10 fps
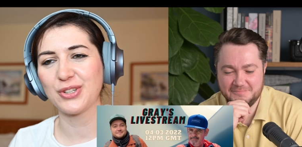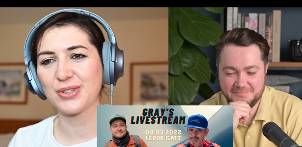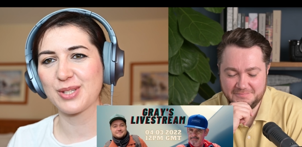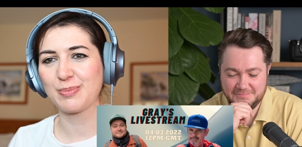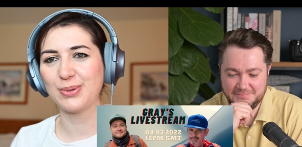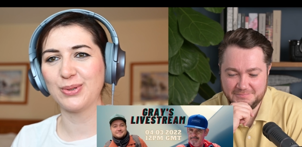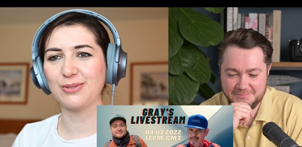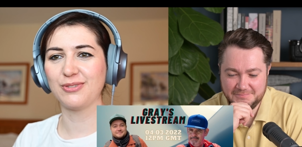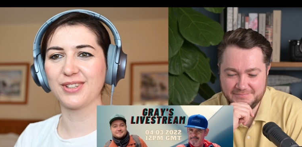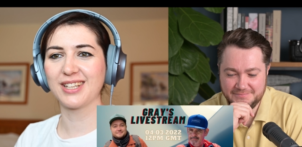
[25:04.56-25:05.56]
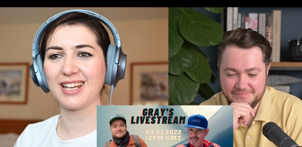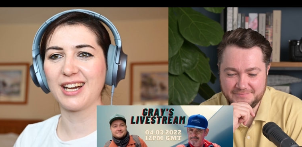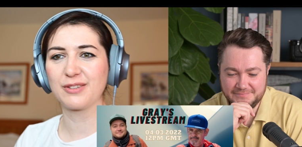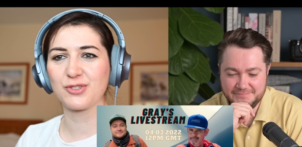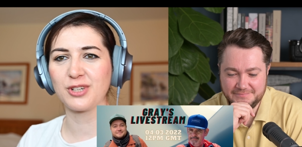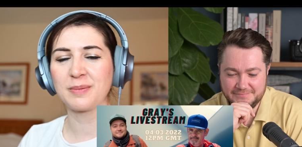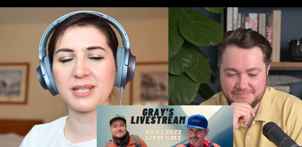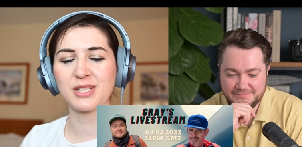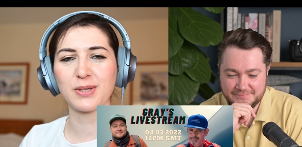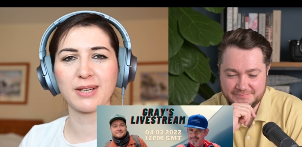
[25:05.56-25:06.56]
Speaker 1: your support for the live stream.
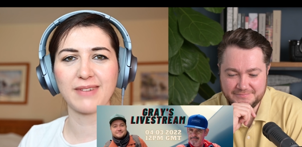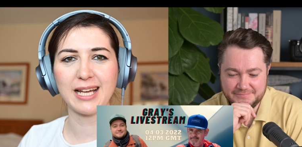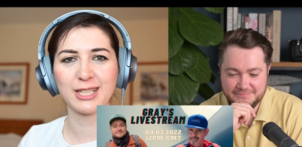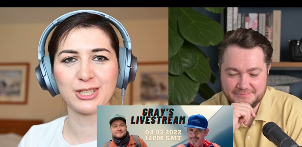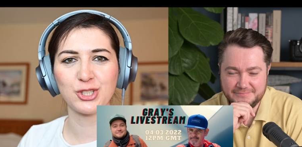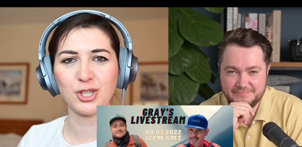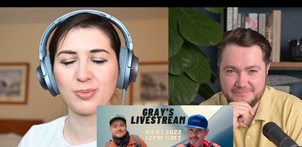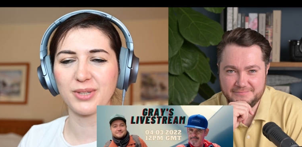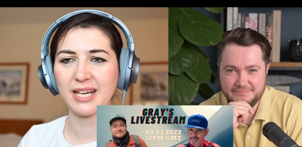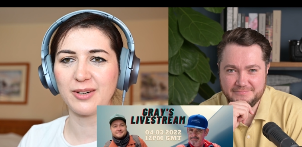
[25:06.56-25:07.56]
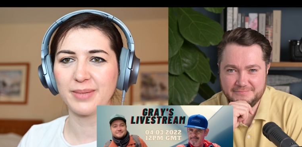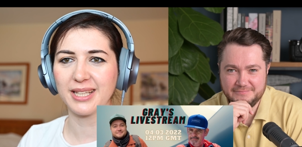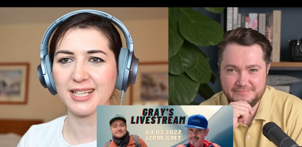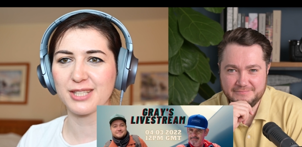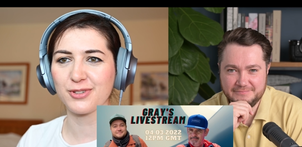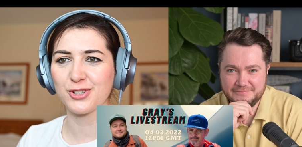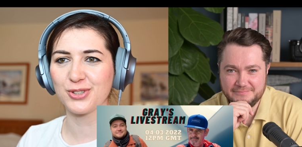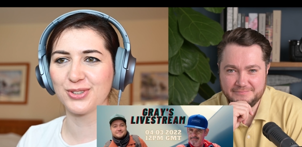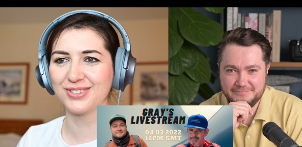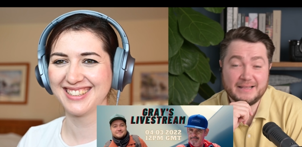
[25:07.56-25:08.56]
He's doing a valiant job without me, that's for
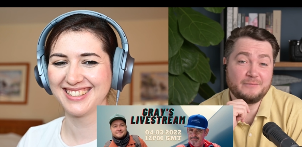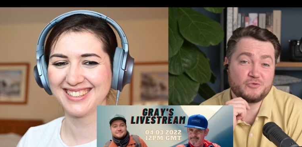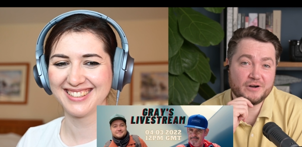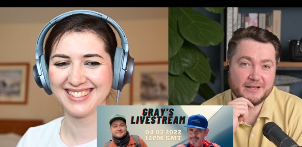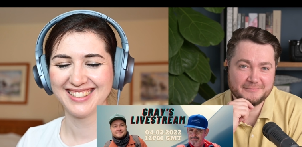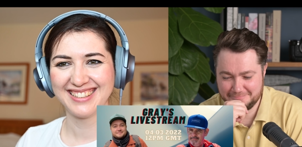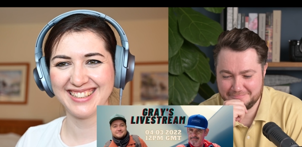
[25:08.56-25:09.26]
sure.
Speaker 2: I'm trying.